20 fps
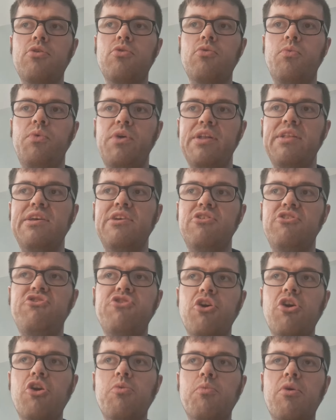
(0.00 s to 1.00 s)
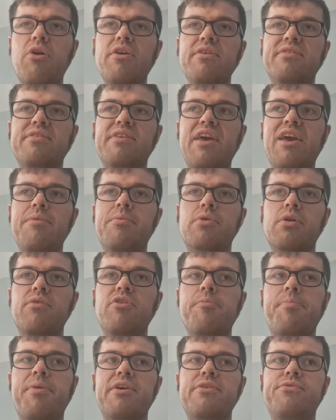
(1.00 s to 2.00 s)
really is showing what he's capable of
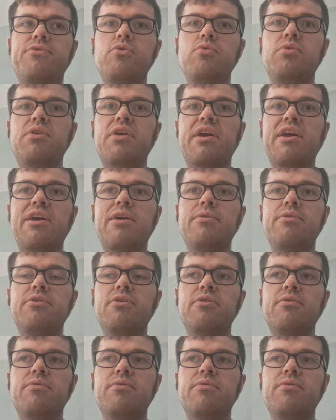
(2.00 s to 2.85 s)
in the past few games.